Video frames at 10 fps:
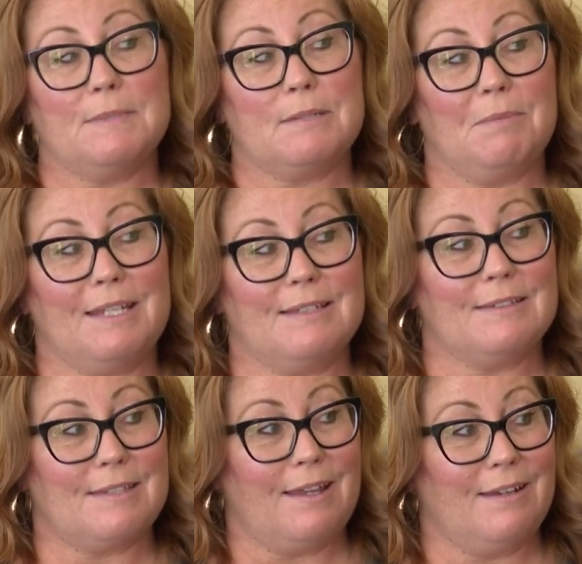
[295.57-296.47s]
to me and
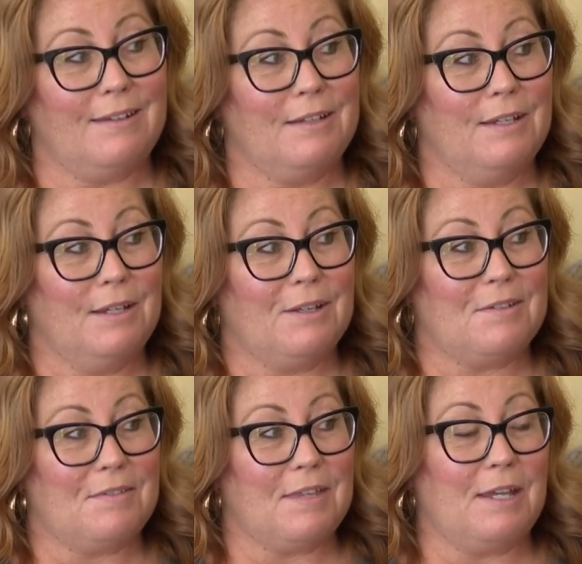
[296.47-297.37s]
said
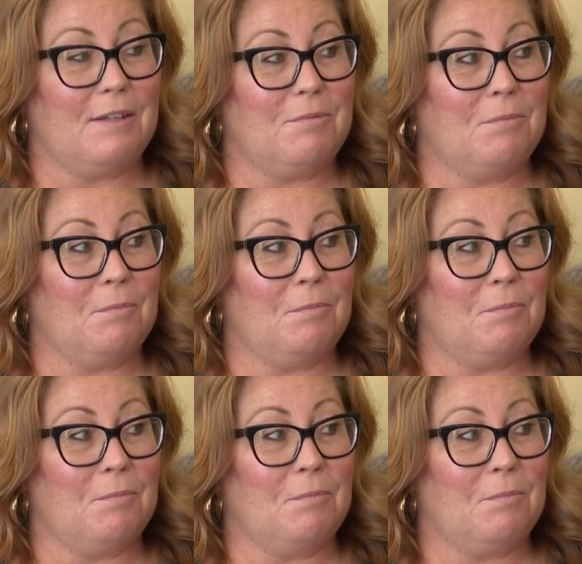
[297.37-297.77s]
that